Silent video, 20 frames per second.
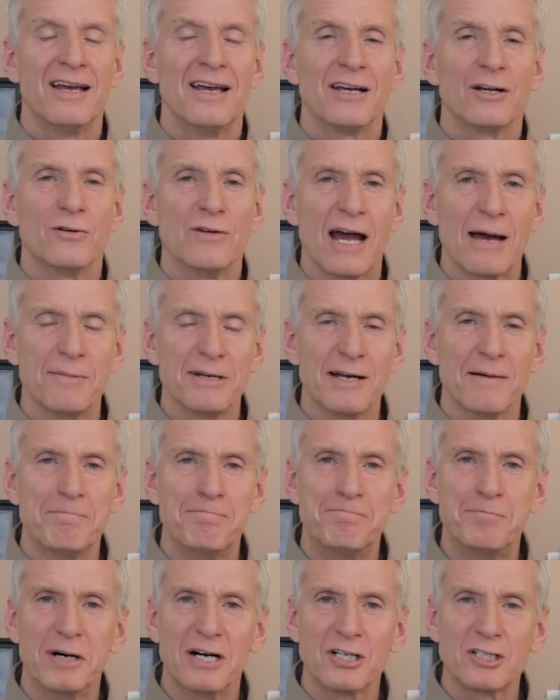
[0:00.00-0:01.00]
Grabbing a
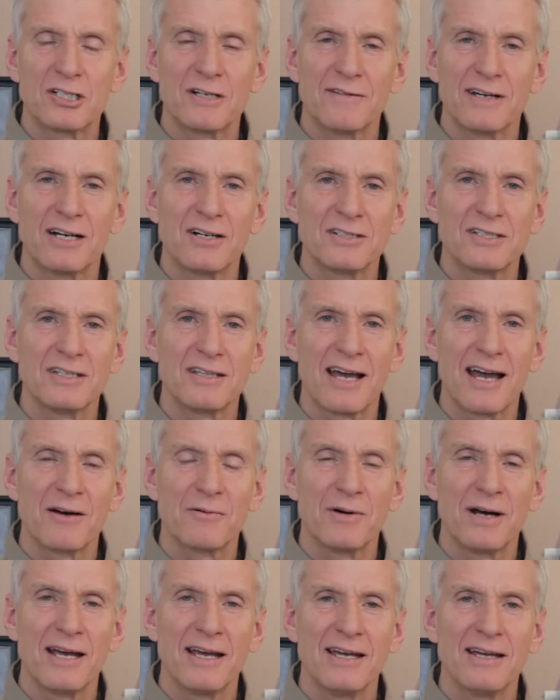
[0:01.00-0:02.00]
bunch of energy that
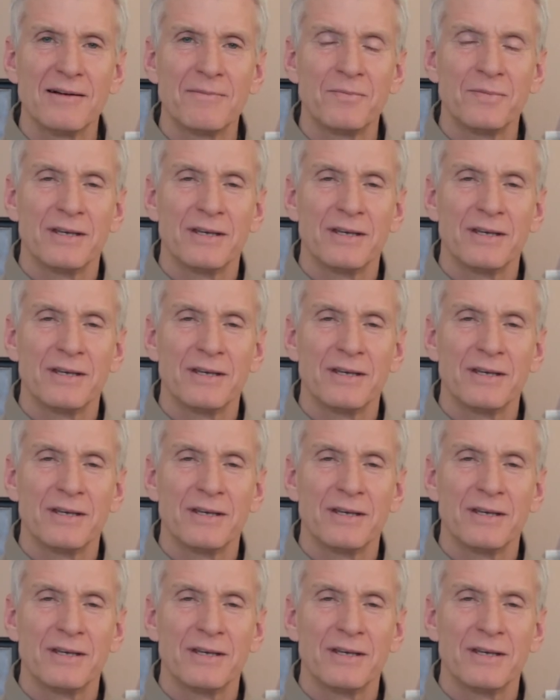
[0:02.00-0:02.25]
way.